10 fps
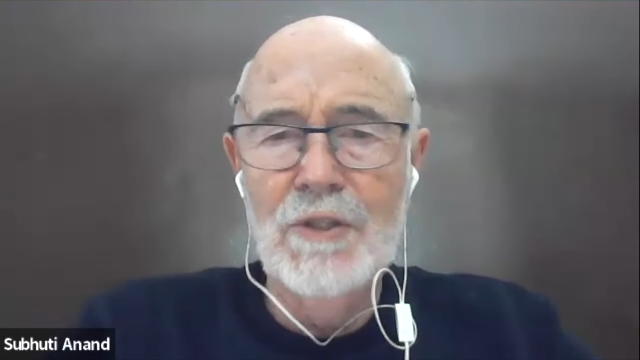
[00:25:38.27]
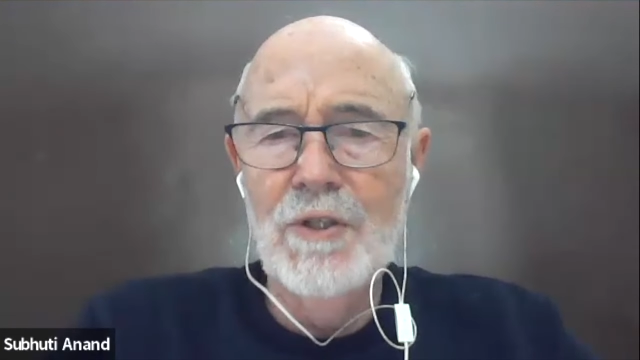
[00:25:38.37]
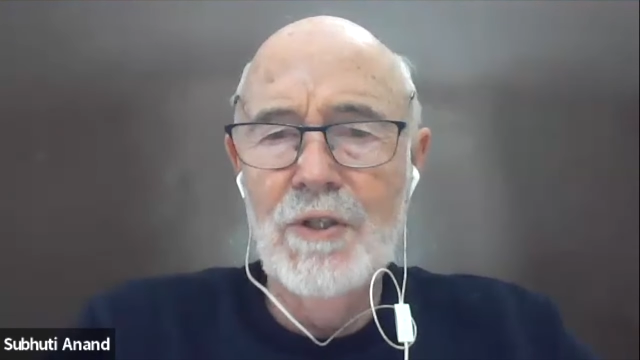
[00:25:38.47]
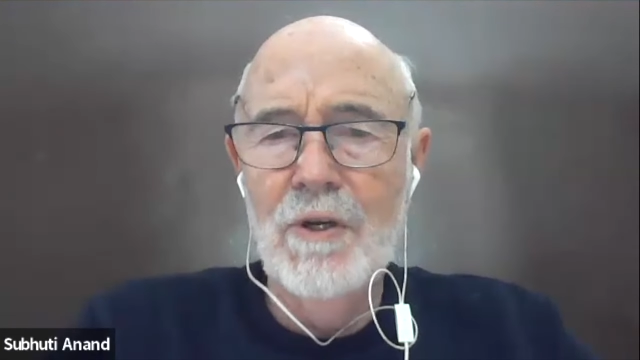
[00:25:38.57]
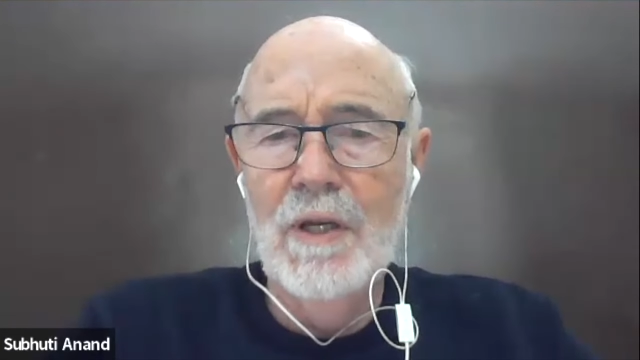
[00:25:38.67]

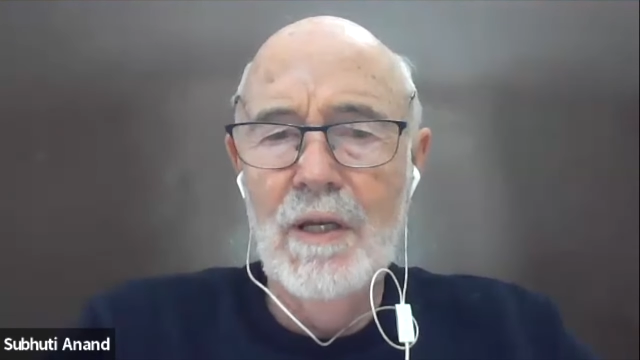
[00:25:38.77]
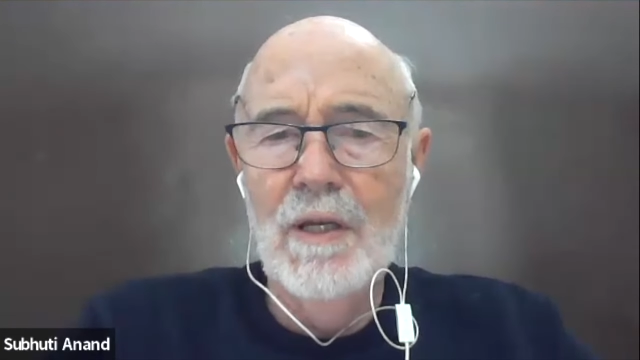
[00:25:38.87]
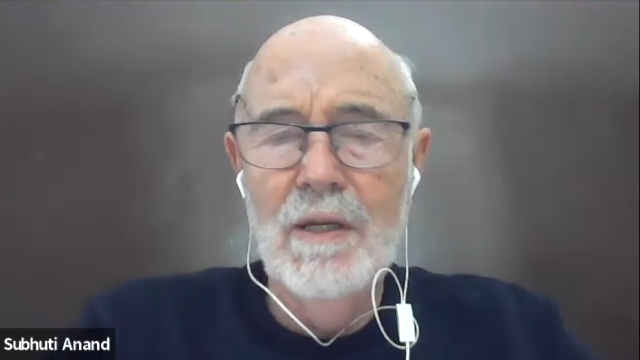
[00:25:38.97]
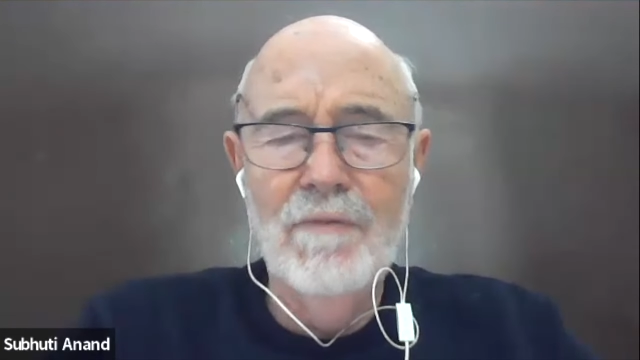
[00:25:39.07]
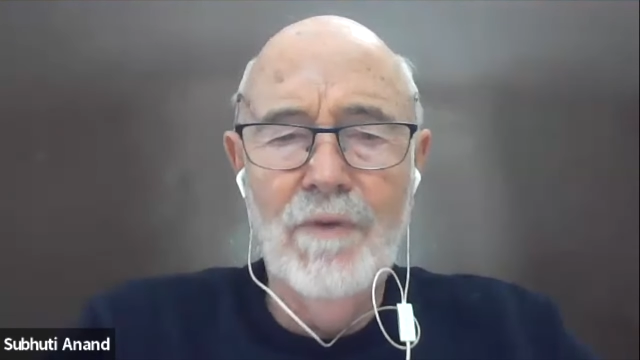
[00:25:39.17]

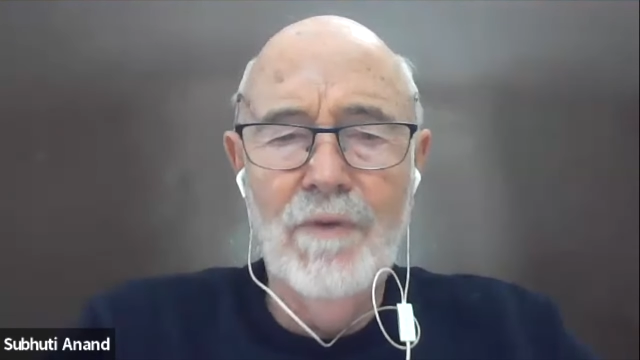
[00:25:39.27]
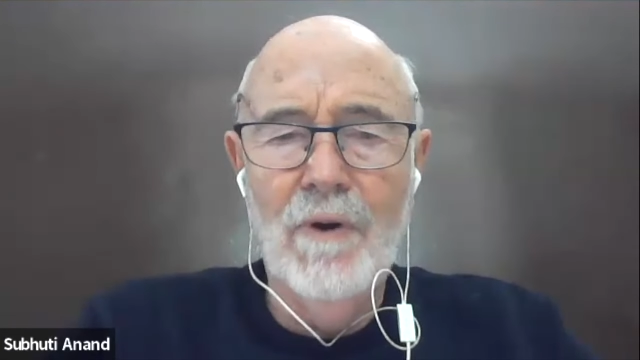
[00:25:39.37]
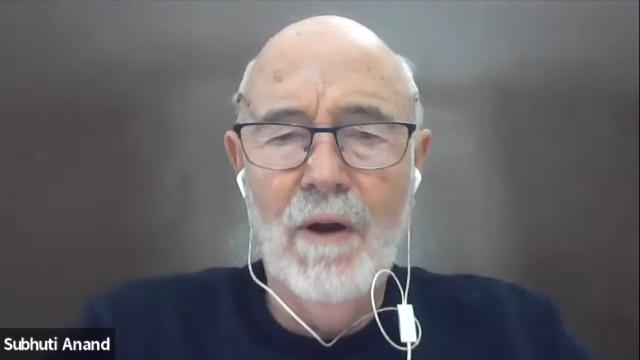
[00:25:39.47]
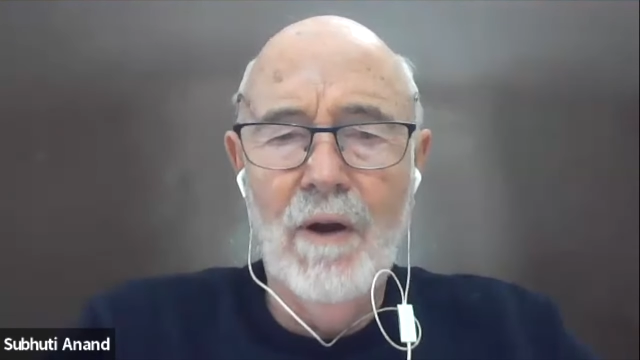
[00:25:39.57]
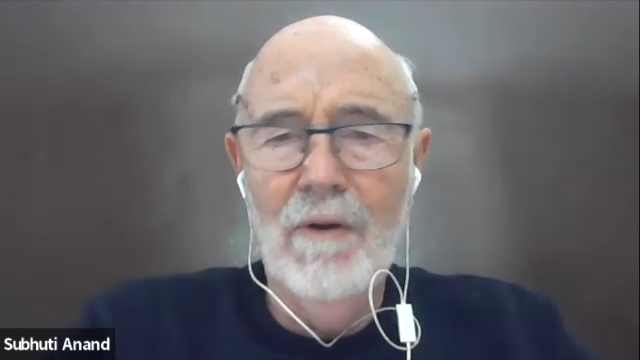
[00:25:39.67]
attorney for
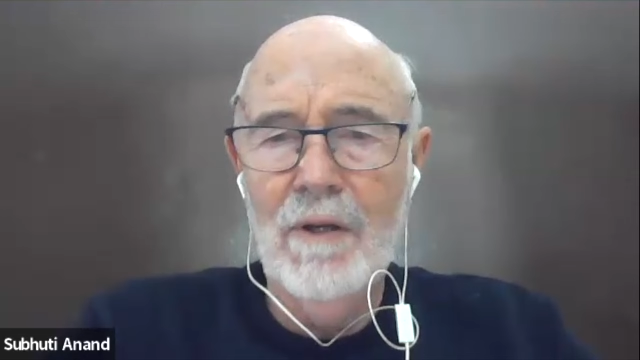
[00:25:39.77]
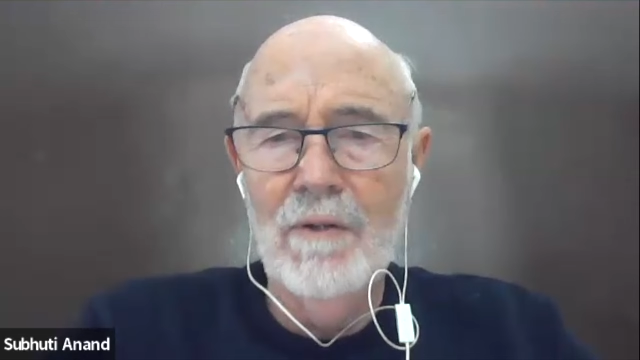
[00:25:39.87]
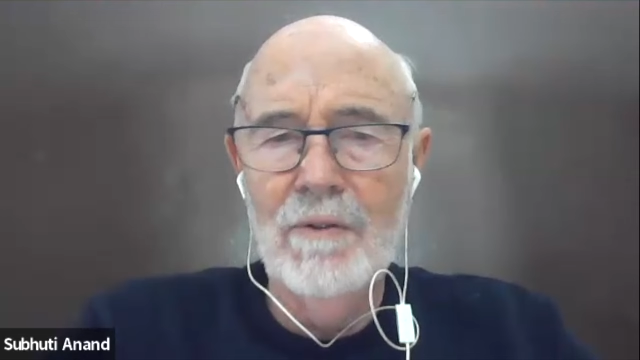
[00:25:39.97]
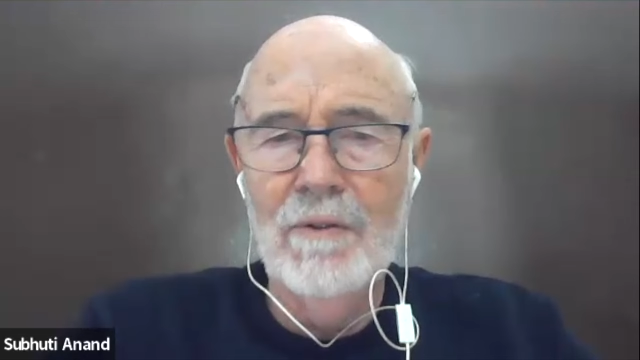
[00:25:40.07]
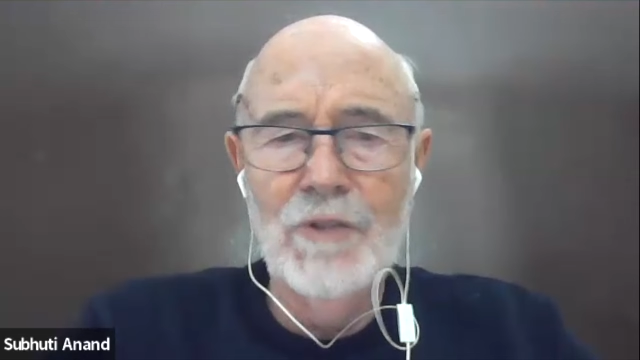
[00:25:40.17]

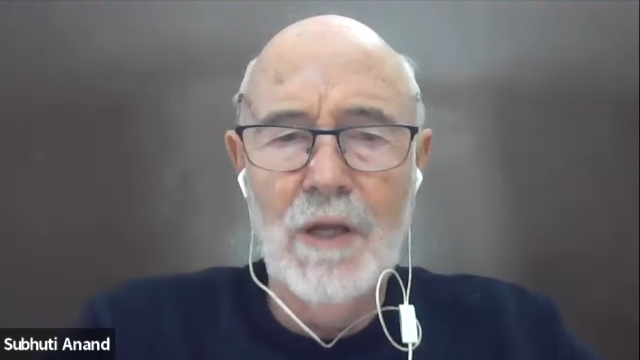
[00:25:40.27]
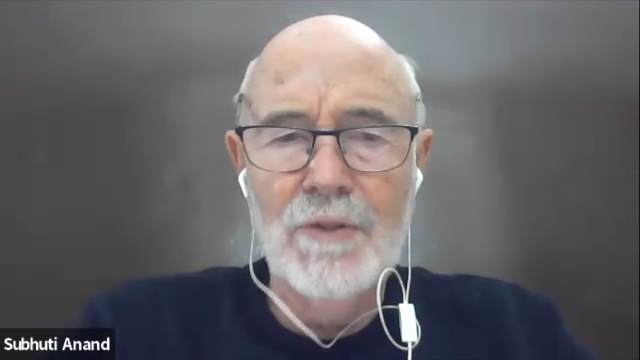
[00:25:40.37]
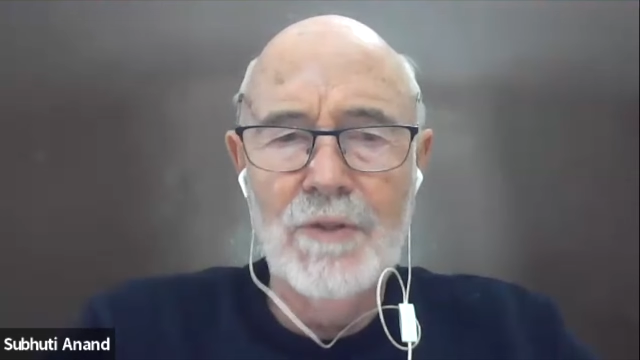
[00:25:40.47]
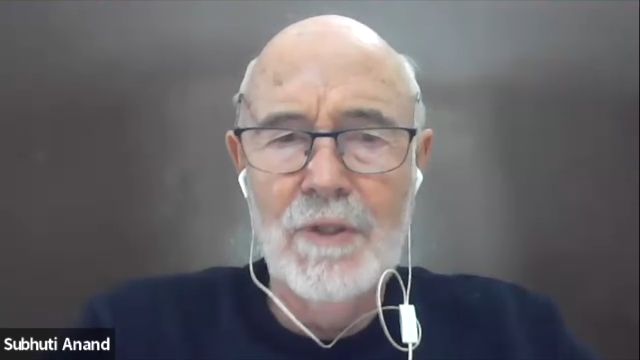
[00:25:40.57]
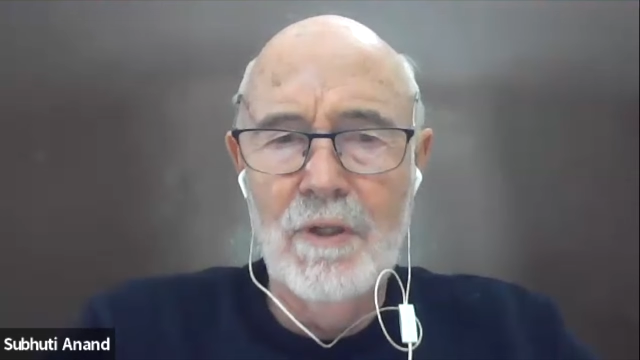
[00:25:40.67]
Oregon,
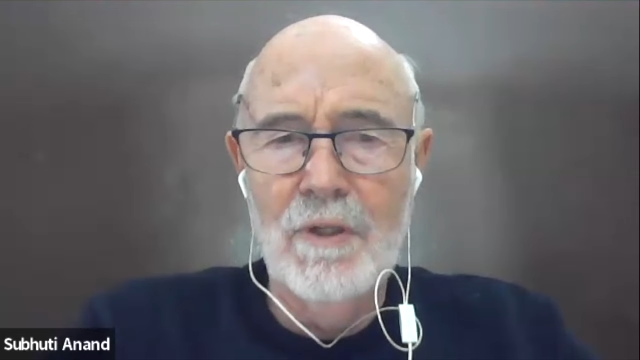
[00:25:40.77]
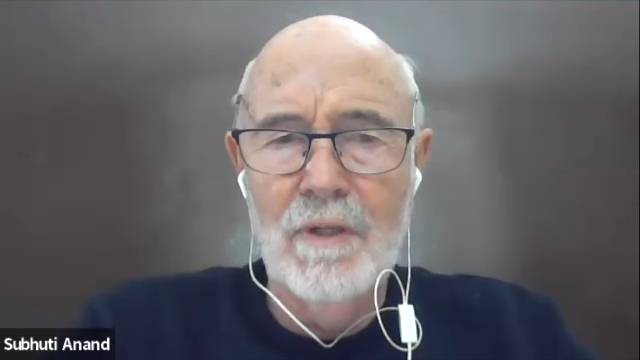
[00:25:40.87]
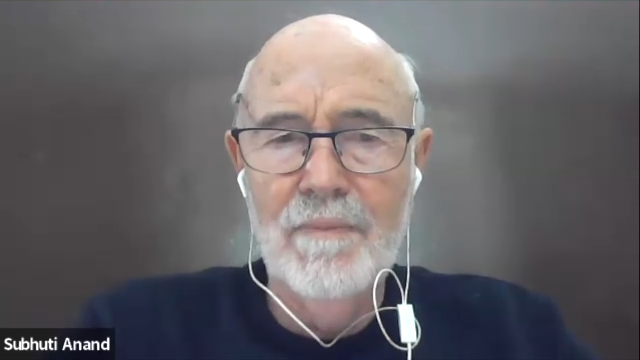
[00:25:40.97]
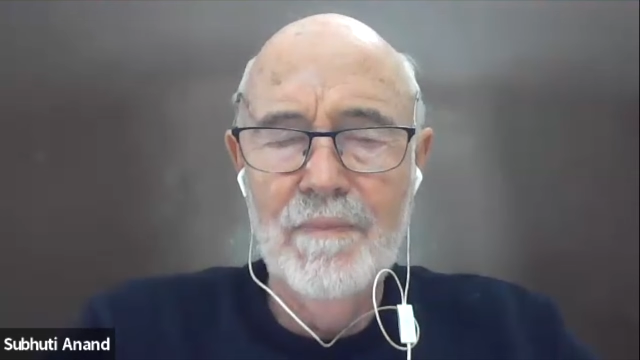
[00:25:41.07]
Charles Turner,